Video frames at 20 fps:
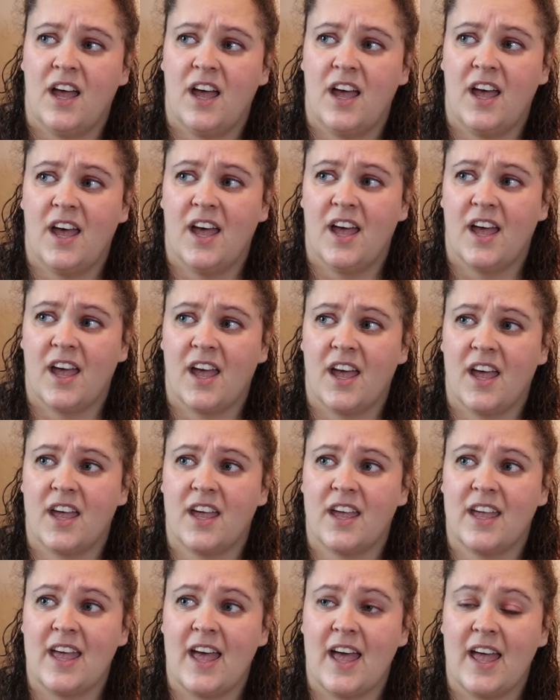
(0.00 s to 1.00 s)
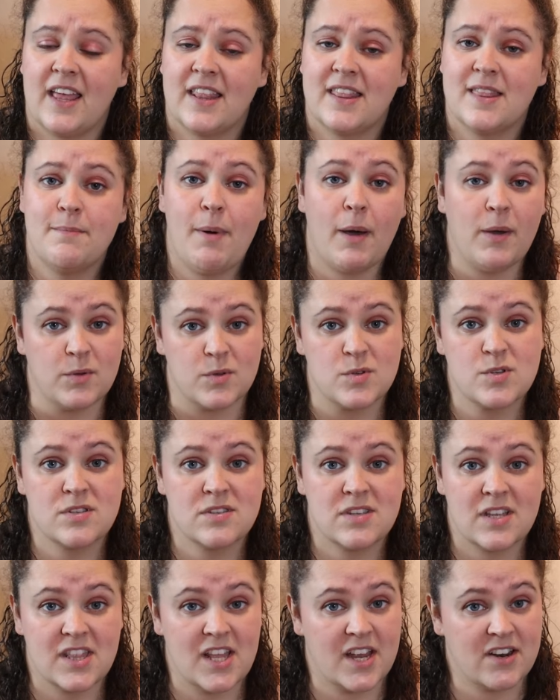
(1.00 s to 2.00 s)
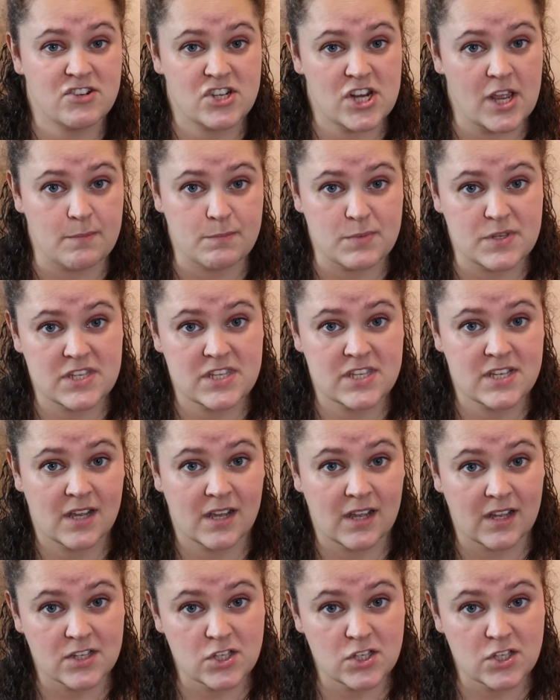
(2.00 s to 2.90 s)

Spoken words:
in the boats, in their ships.